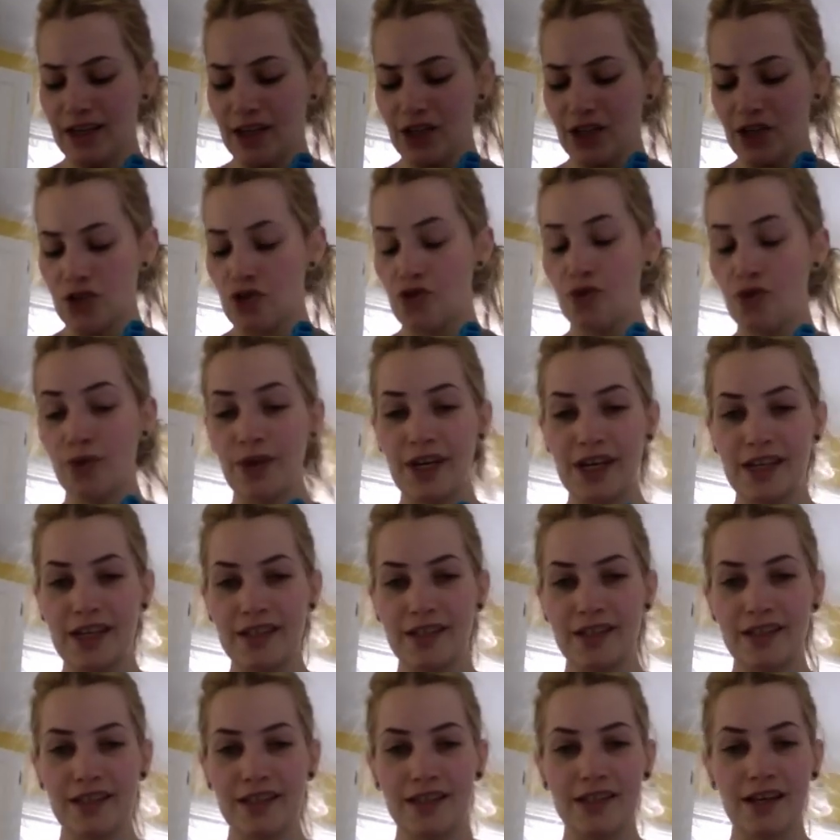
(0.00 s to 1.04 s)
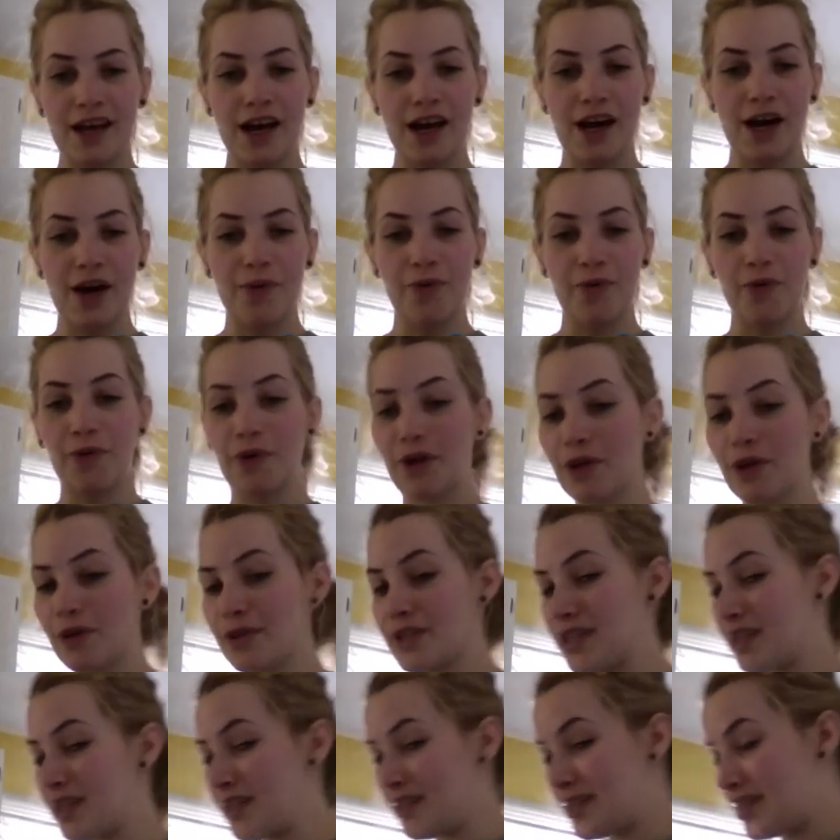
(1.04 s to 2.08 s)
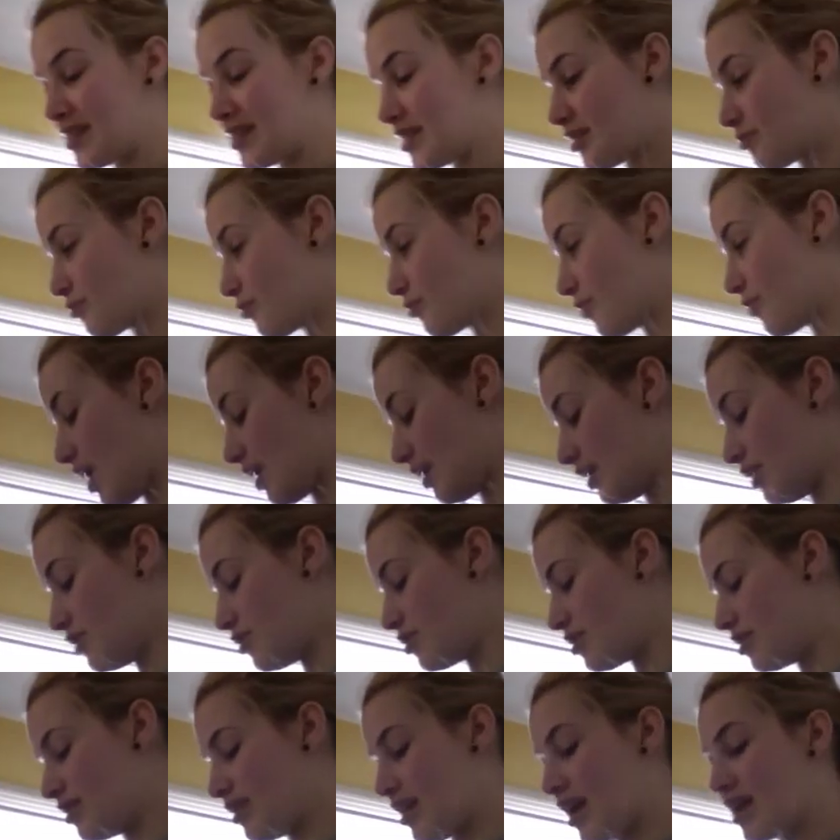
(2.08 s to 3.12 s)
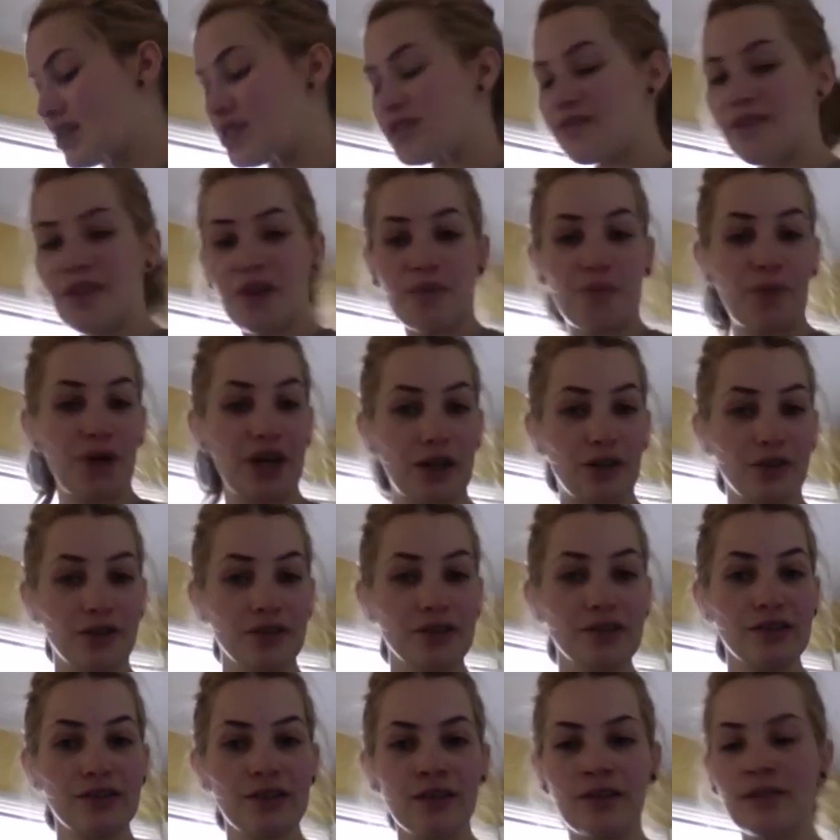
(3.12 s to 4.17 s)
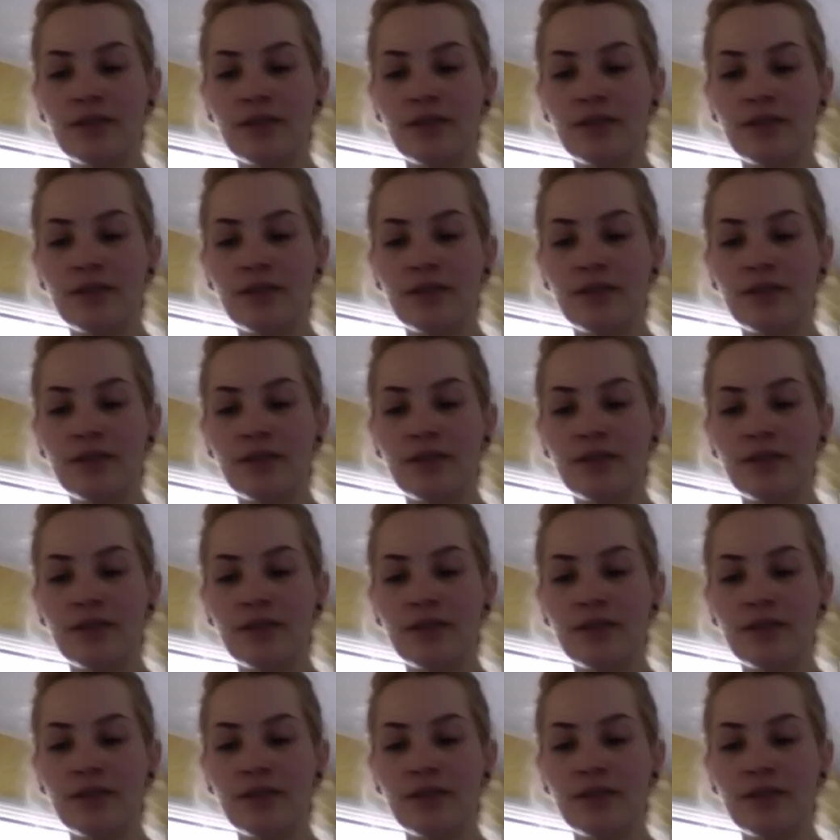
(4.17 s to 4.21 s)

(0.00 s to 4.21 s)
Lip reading: treats. One of those things is relish and lots of other pickles.